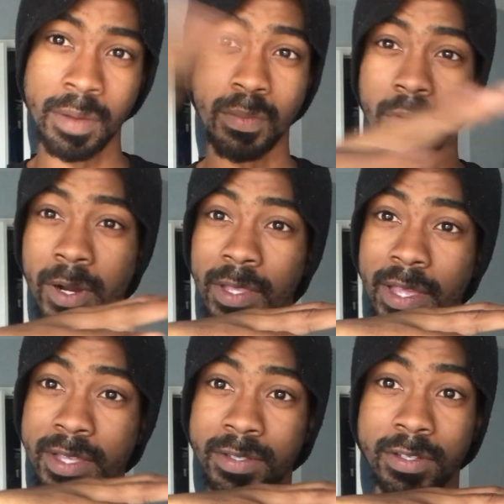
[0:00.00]
more or
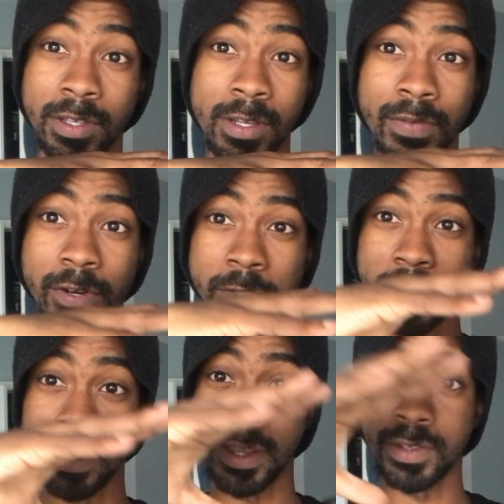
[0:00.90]
less the universe
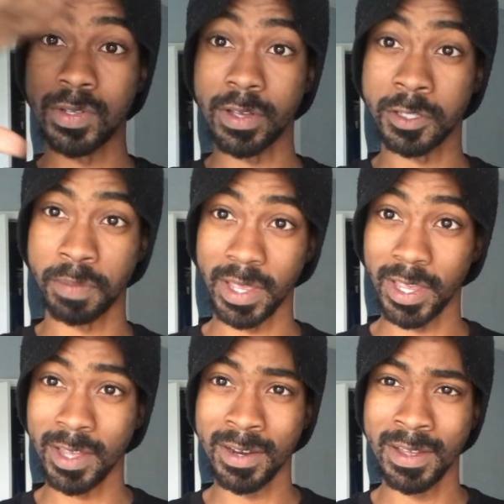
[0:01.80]
began to
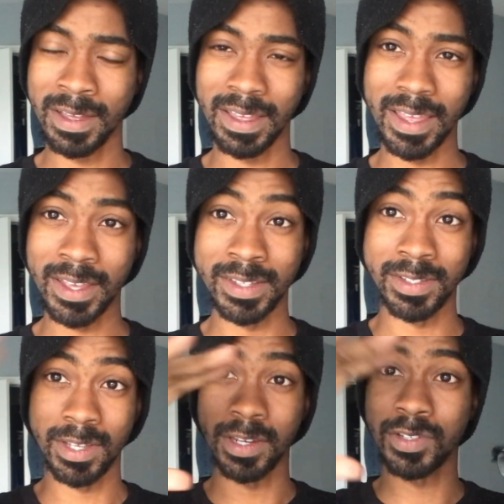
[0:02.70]
expand and
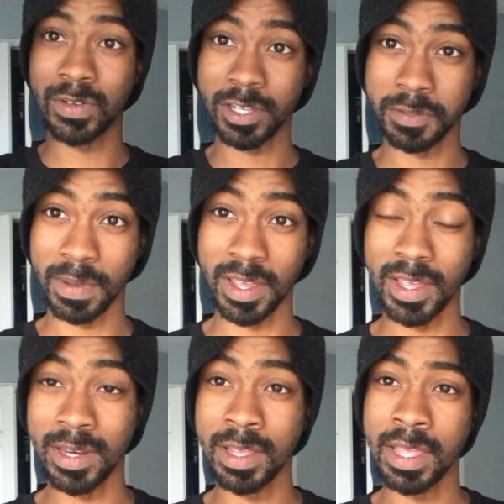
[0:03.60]
continued to
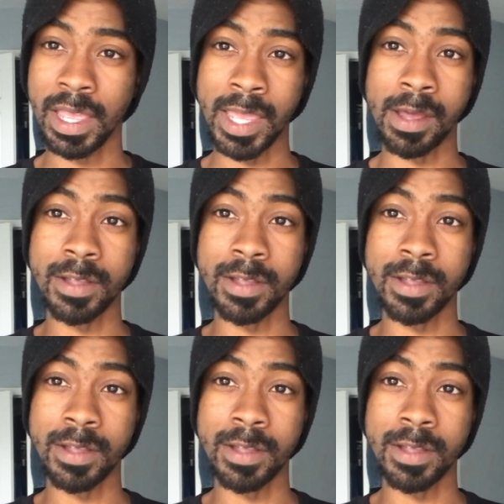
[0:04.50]
expand, and